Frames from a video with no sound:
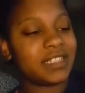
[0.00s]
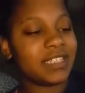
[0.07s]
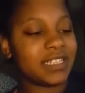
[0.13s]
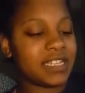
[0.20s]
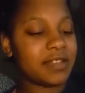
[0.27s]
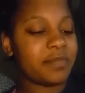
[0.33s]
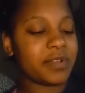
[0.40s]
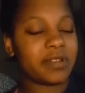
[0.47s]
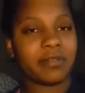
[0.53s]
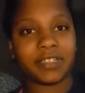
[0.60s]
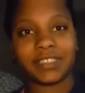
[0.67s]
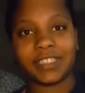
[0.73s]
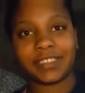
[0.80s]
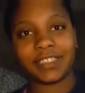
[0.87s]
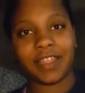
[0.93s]
it pretty much
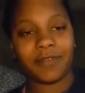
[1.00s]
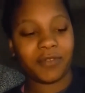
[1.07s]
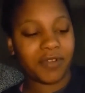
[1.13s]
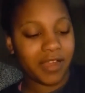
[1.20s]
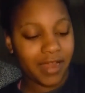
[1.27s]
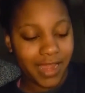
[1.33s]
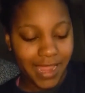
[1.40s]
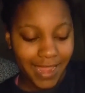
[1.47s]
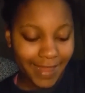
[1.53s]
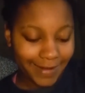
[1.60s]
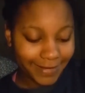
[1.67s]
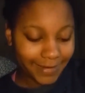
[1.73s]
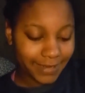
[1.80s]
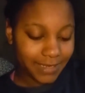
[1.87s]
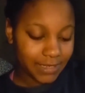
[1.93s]
sticks everywhere,
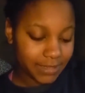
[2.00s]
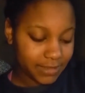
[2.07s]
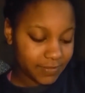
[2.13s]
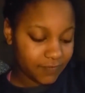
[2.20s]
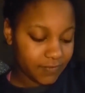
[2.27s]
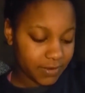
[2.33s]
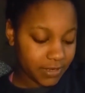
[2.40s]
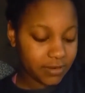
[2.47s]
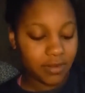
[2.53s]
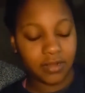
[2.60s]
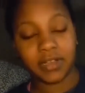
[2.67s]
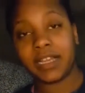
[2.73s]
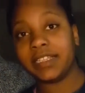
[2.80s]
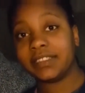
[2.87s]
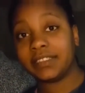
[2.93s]
and it's very long
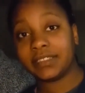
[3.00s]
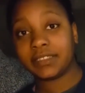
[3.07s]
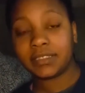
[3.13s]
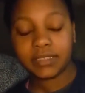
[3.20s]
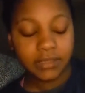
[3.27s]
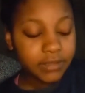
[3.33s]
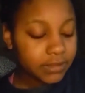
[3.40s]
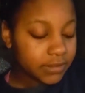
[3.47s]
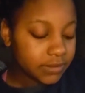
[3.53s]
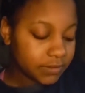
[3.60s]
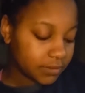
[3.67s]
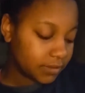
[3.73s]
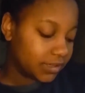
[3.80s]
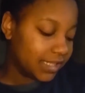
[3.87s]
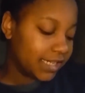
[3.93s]
lasting.
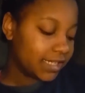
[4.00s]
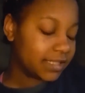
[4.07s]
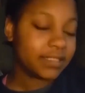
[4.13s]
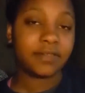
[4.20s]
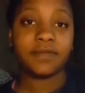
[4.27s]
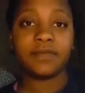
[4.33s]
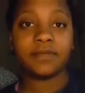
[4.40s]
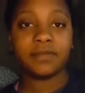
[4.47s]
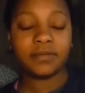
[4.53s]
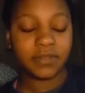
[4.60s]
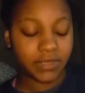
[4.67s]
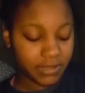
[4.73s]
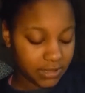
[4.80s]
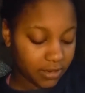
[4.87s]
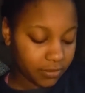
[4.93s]
So that is
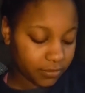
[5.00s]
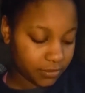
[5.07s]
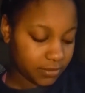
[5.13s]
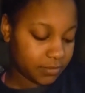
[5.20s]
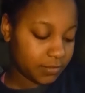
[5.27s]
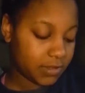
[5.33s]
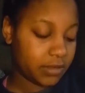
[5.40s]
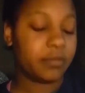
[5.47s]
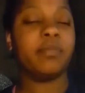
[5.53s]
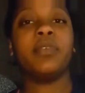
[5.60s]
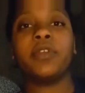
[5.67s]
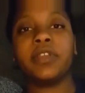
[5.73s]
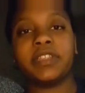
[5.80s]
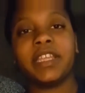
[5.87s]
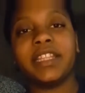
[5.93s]
another good
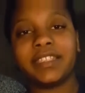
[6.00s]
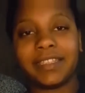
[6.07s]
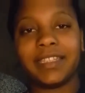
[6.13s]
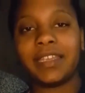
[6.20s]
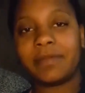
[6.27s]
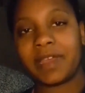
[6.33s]
perk that Into the AM